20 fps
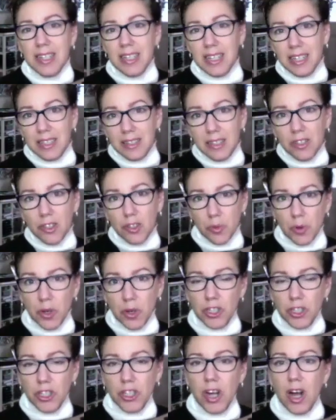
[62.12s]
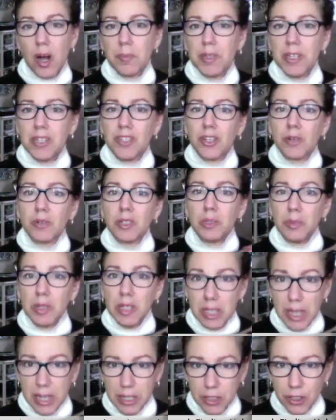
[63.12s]
in this workshop, it's going to be
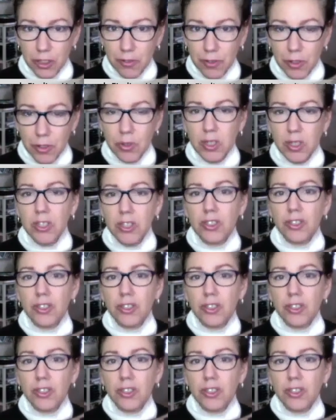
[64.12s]
lecture focused.